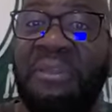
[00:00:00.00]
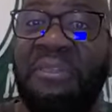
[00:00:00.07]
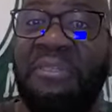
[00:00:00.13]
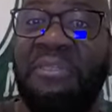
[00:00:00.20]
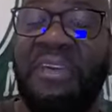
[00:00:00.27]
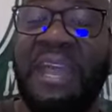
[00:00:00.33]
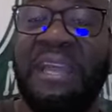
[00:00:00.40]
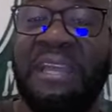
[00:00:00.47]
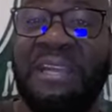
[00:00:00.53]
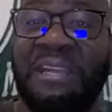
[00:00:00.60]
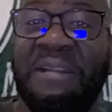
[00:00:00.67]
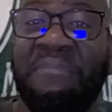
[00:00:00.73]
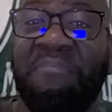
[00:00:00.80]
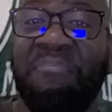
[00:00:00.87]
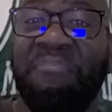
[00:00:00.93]

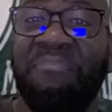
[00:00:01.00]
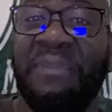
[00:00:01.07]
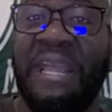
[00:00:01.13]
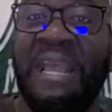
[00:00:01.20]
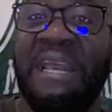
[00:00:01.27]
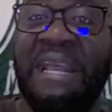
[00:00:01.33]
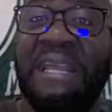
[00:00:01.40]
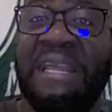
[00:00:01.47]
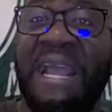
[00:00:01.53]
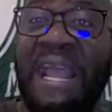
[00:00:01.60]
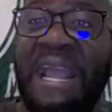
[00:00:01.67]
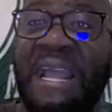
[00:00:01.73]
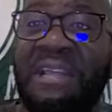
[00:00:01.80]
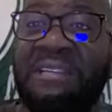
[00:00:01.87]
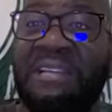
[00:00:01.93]
think, and
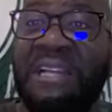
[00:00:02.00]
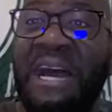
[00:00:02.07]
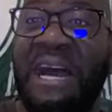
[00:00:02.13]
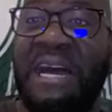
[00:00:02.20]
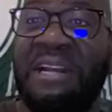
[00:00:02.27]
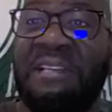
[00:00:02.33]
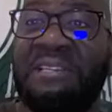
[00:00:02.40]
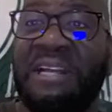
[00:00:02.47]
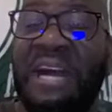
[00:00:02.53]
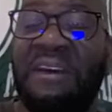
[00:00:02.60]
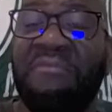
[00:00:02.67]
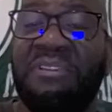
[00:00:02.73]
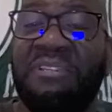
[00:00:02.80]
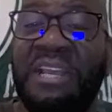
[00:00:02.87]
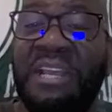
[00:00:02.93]
engage in honest
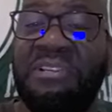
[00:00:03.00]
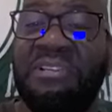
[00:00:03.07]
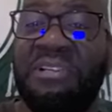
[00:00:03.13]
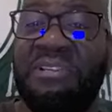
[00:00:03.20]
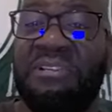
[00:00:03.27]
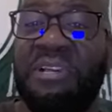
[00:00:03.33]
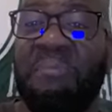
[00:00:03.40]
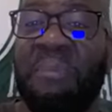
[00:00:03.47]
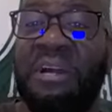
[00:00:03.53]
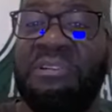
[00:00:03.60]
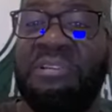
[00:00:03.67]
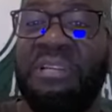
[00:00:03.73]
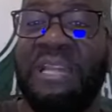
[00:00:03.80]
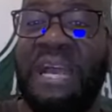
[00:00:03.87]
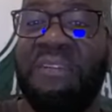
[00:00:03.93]
conversations
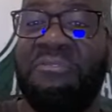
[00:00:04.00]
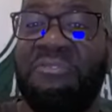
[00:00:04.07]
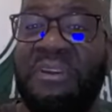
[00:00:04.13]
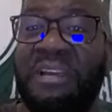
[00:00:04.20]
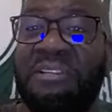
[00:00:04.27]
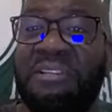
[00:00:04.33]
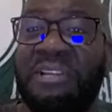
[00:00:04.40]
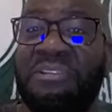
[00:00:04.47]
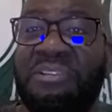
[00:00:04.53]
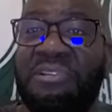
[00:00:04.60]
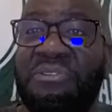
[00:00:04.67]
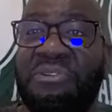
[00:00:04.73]
about your life's transition.